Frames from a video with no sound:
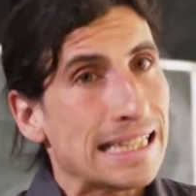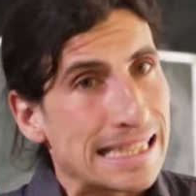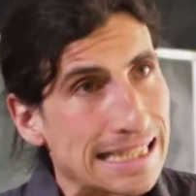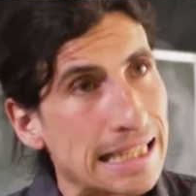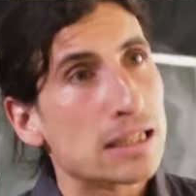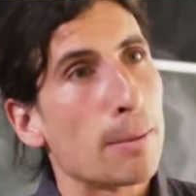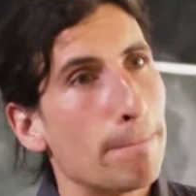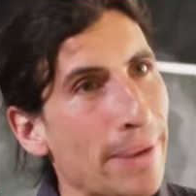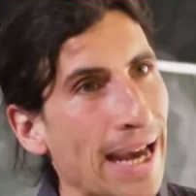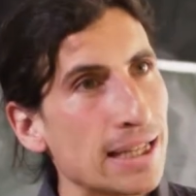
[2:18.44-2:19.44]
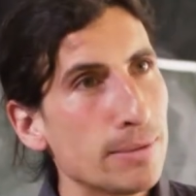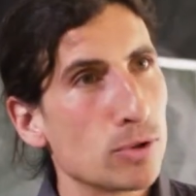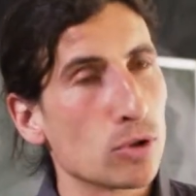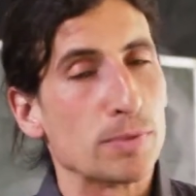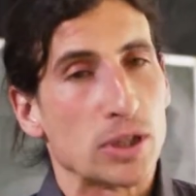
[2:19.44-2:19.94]
is
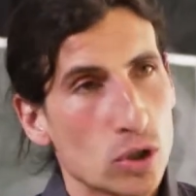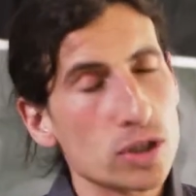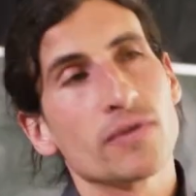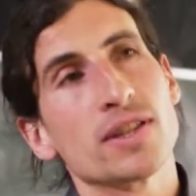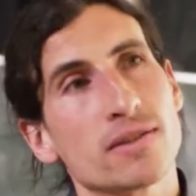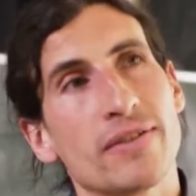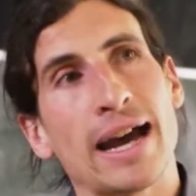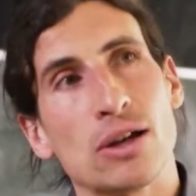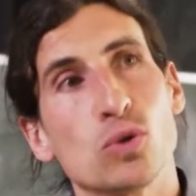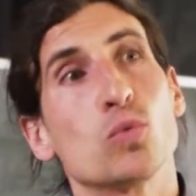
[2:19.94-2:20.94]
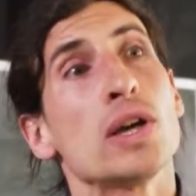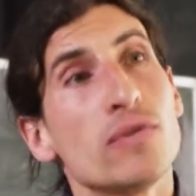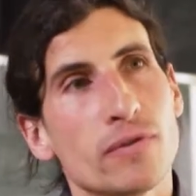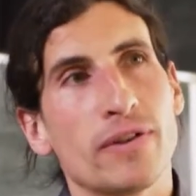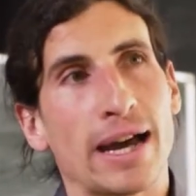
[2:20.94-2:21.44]
incompatible because of its value with
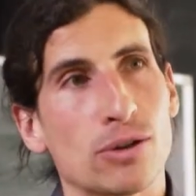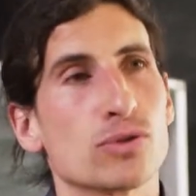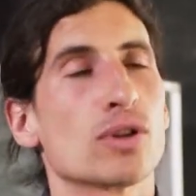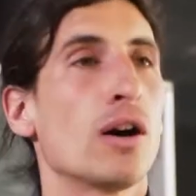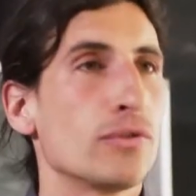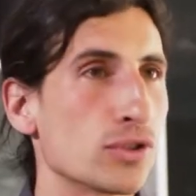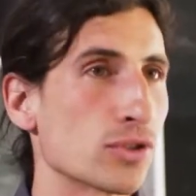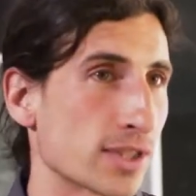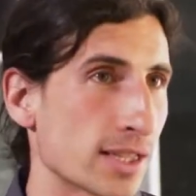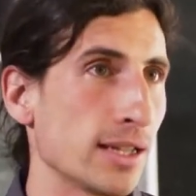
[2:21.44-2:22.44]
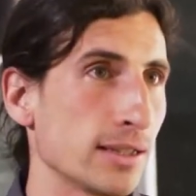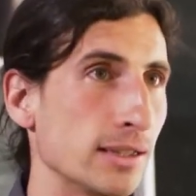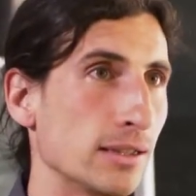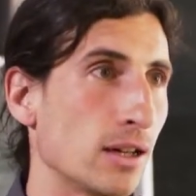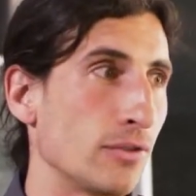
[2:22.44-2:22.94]
the values of the
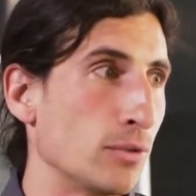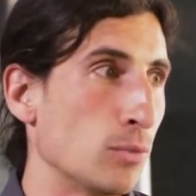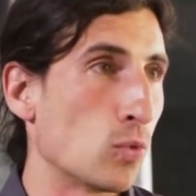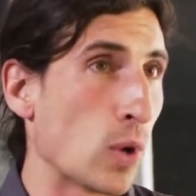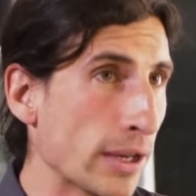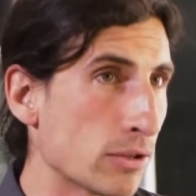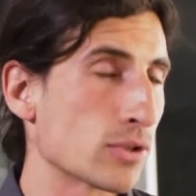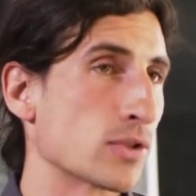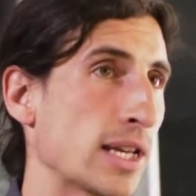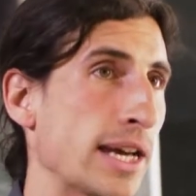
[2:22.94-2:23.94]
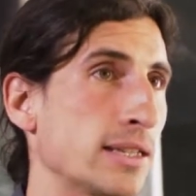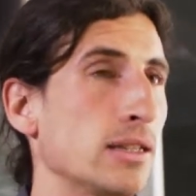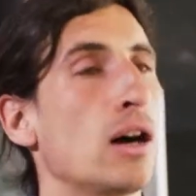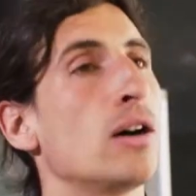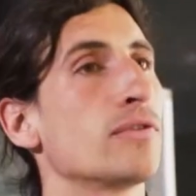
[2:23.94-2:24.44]
society, of the more wider
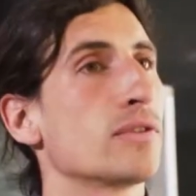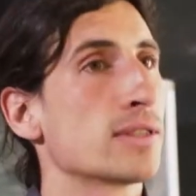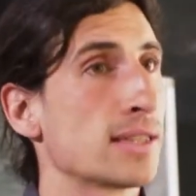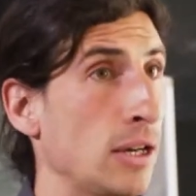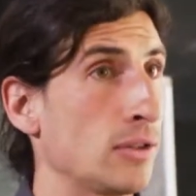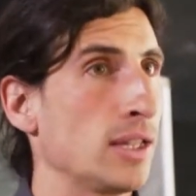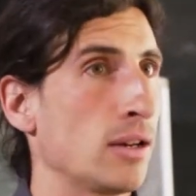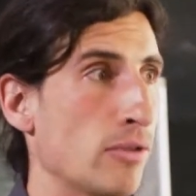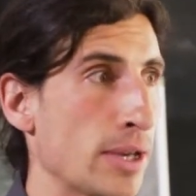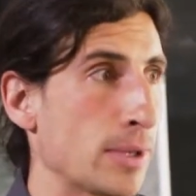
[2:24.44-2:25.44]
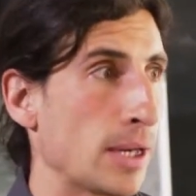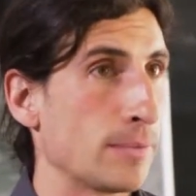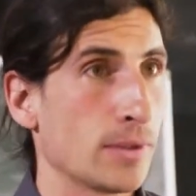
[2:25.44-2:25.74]
society of Saudi Arabia.